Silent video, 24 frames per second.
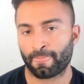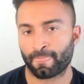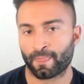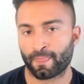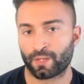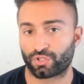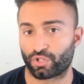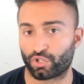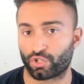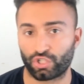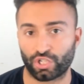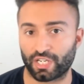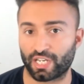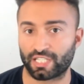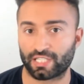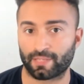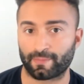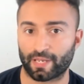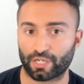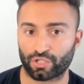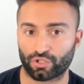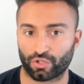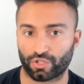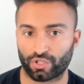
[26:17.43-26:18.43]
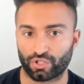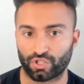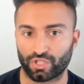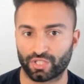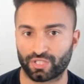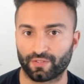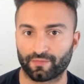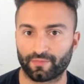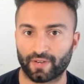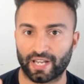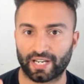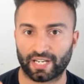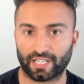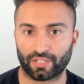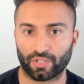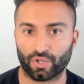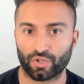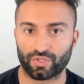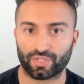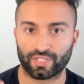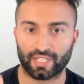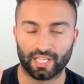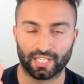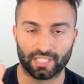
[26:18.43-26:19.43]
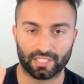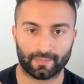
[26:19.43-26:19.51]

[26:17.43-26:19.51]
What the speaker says: So she needs to make sure that she's dividing those things